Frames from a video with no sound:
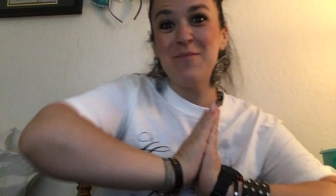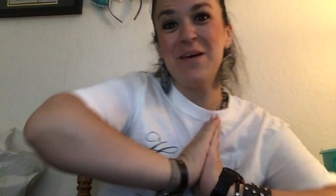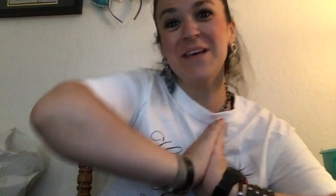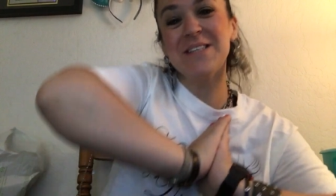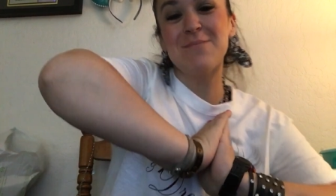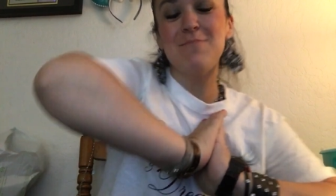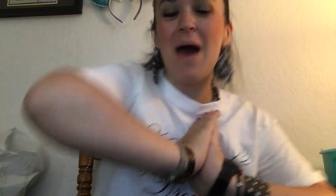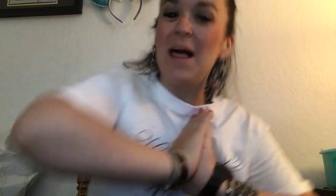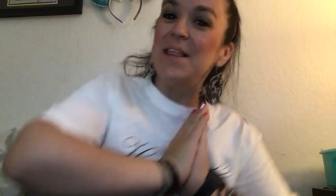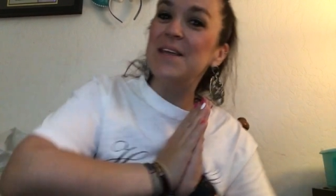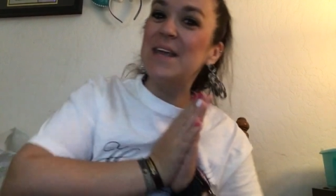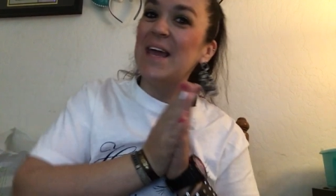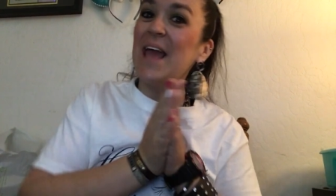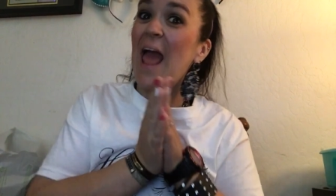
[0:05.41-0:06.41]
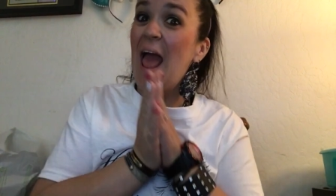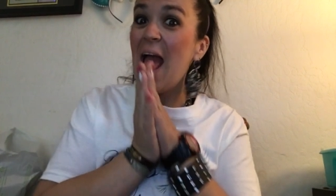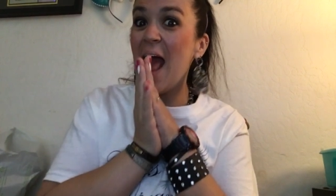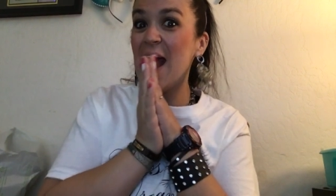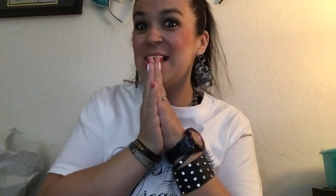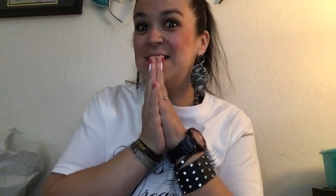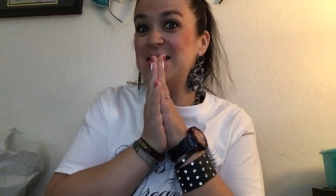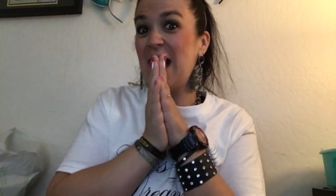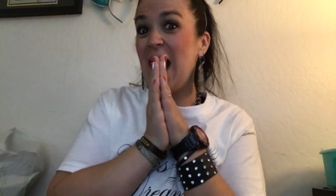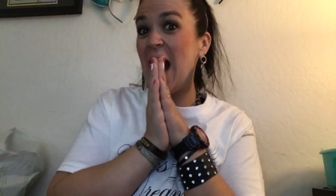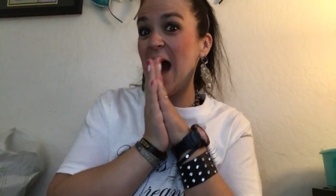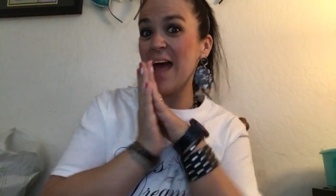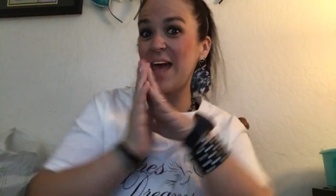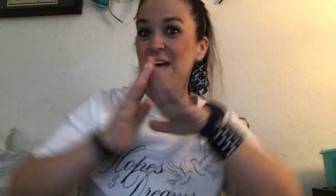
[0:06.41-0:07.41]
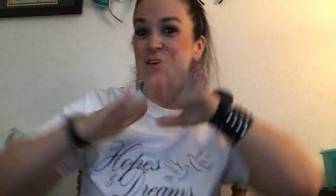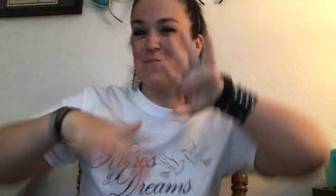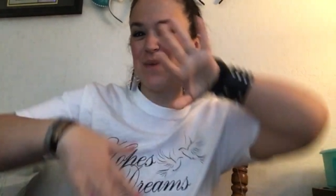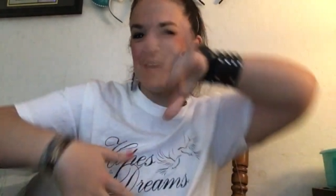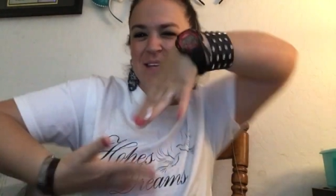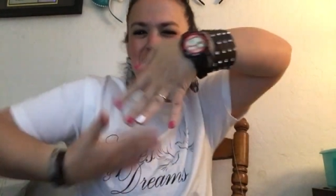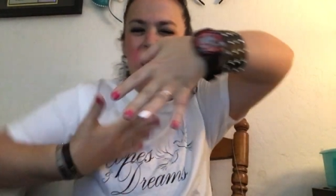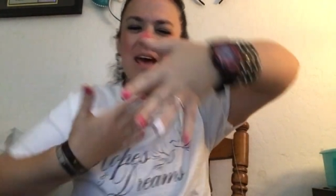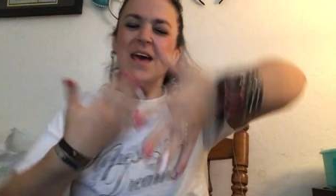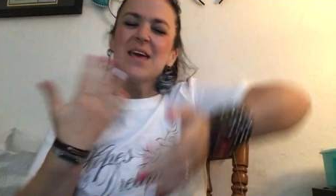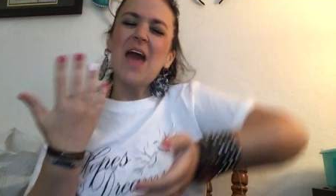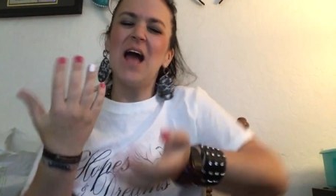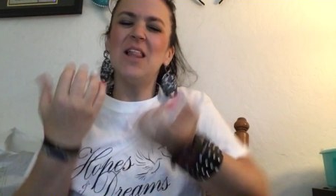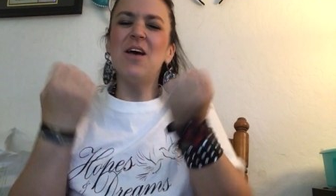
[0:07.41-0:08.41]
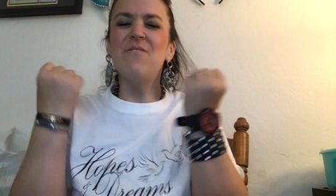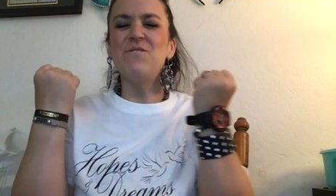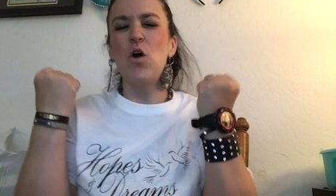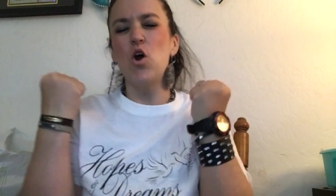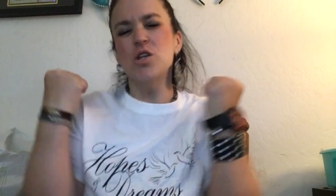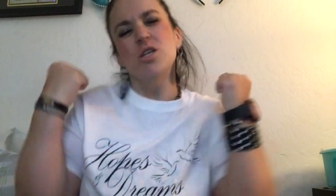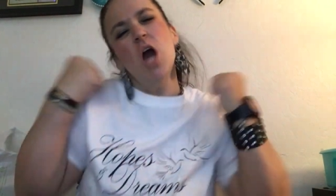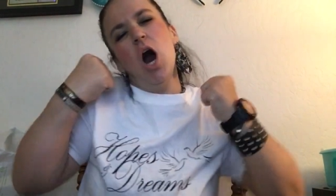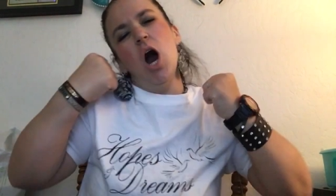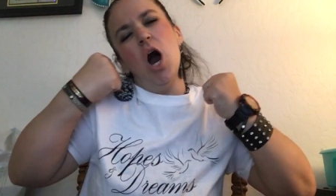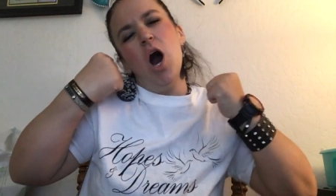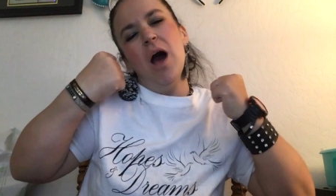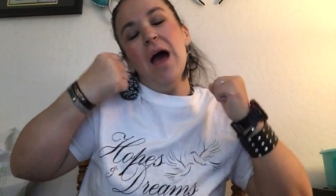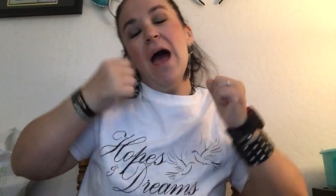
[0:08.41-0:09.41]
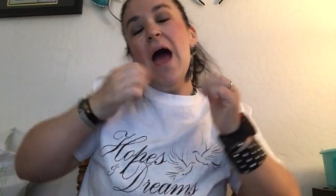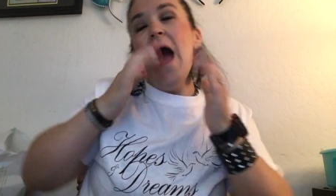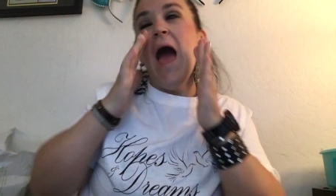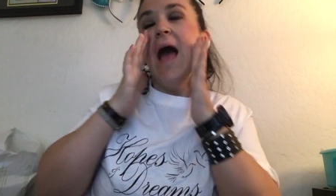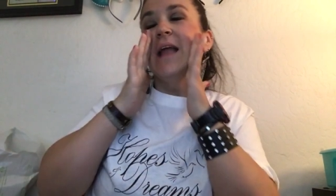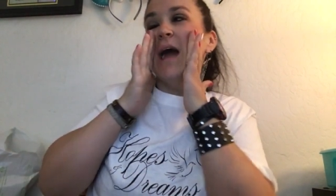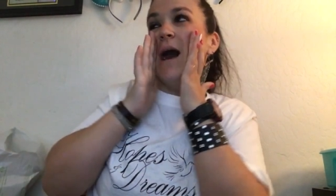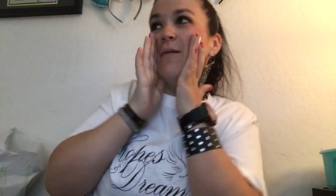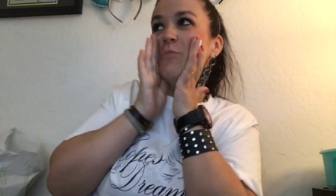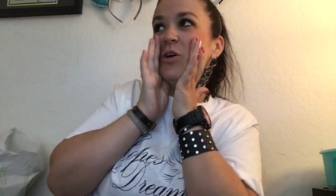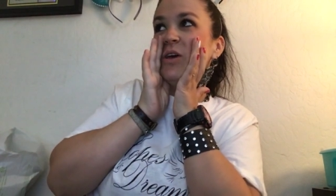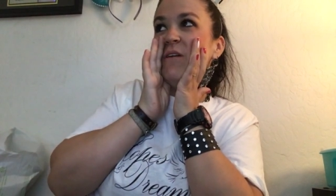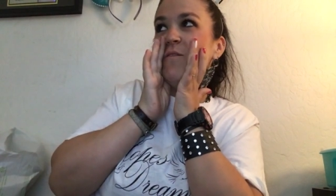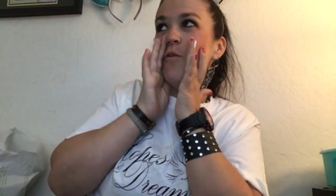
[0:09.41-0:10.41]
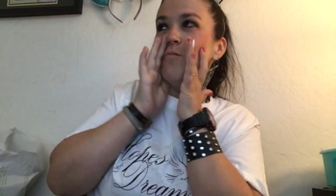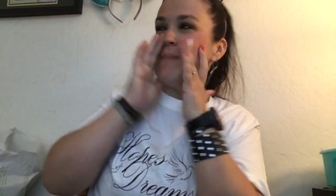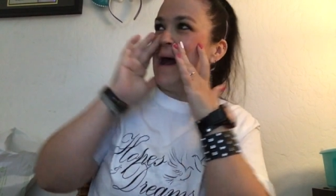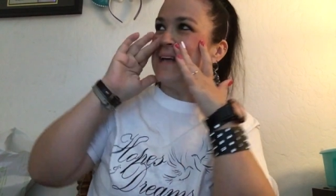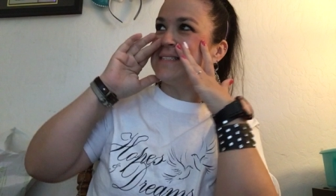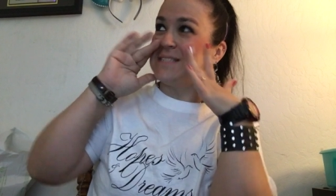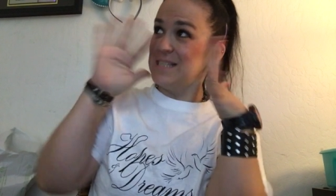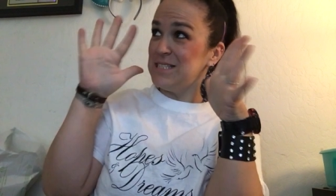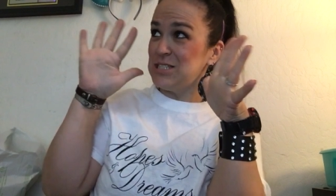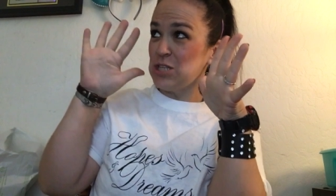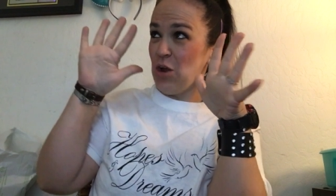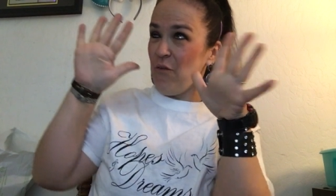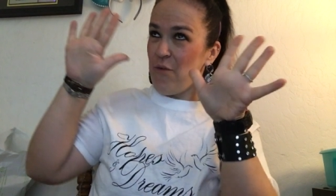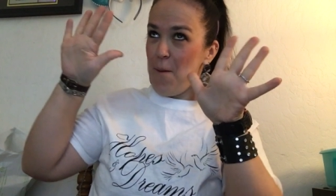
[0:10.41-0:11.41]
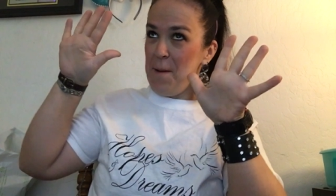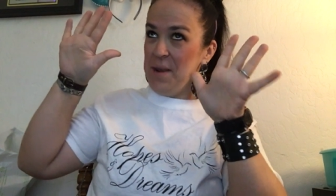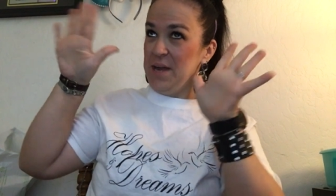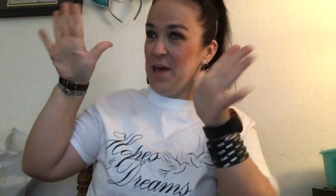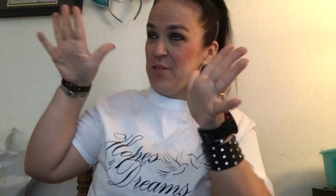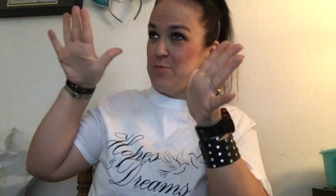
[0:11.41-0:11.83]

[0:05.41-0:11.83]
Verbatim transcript: is Melody and I am in California and I'm looking for my sister from another